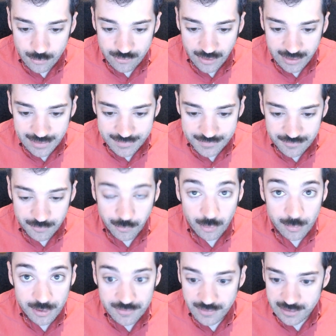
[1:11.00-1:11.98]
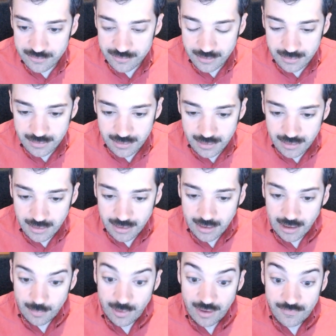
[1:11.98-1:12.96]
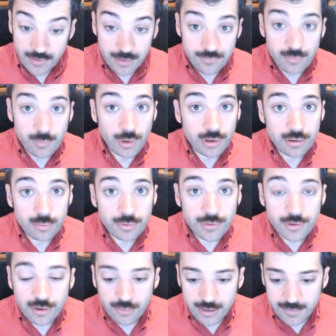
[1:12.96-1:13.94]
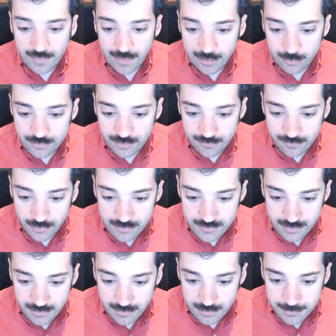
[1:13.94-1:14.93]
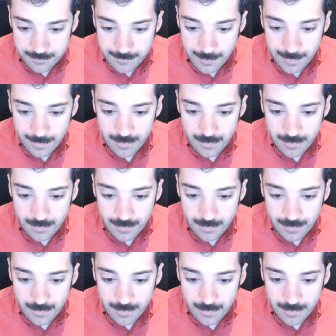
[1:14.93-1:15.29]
which I guess is a romanization. I'm not very familiar with the Korean language, unfortunately.